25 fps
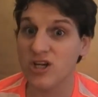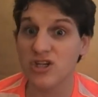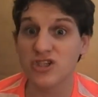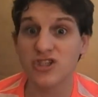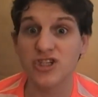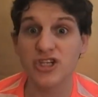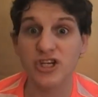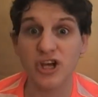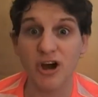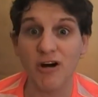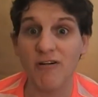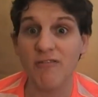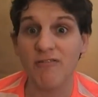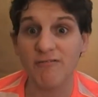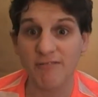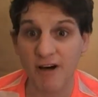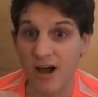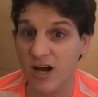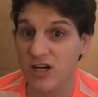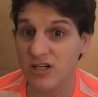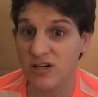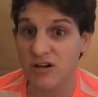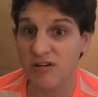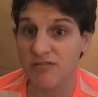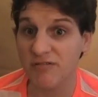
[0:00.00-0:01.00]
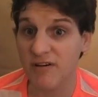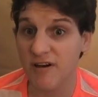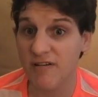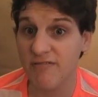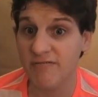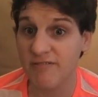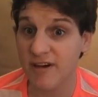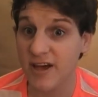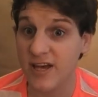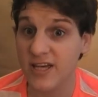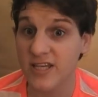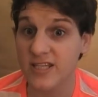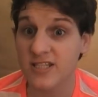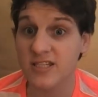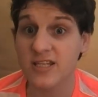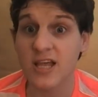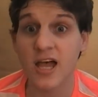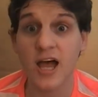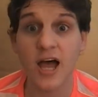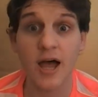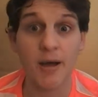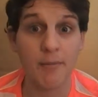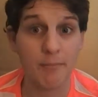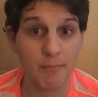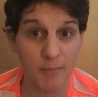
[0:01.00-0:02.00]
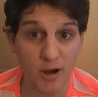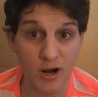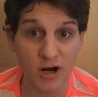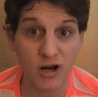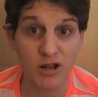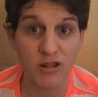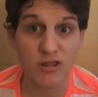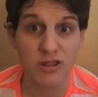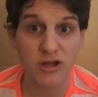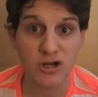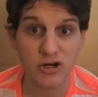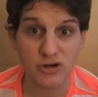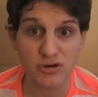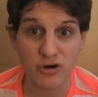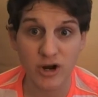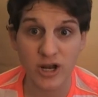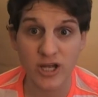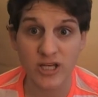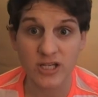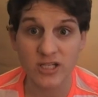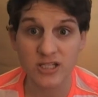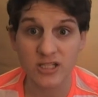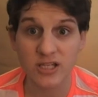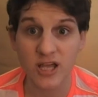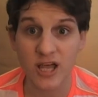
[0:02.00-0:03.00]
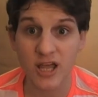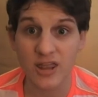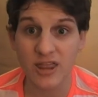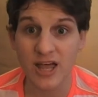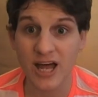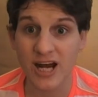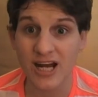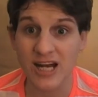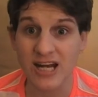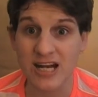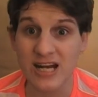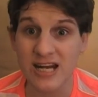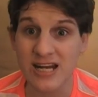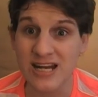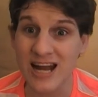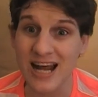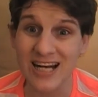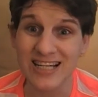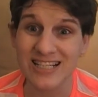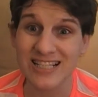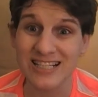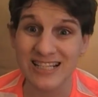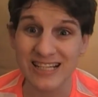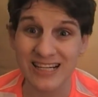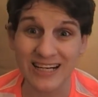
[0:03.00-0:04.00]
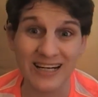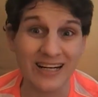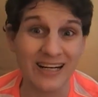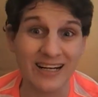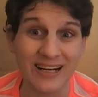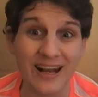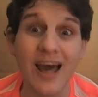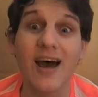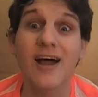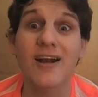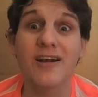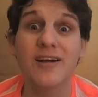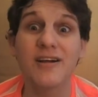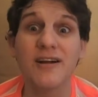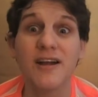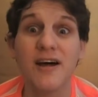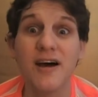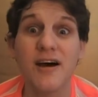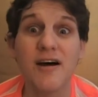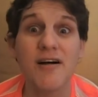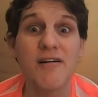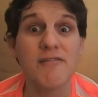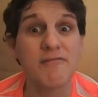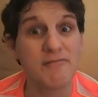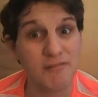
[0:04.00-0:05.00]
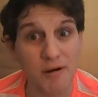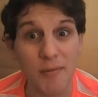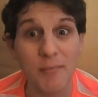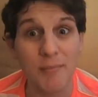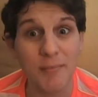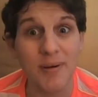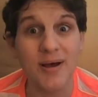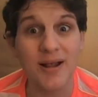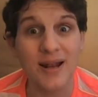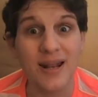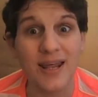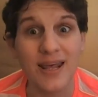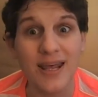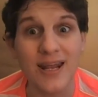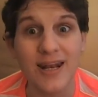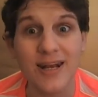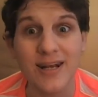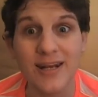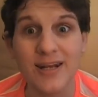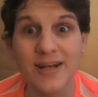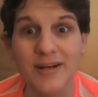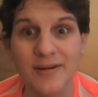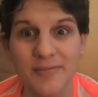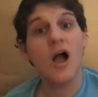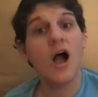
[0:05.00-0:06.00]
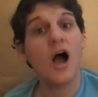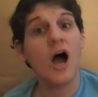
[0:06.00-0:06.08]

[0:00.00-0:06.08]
She got fucked off her face and muddled the grace, that nutty little nun from Berlin.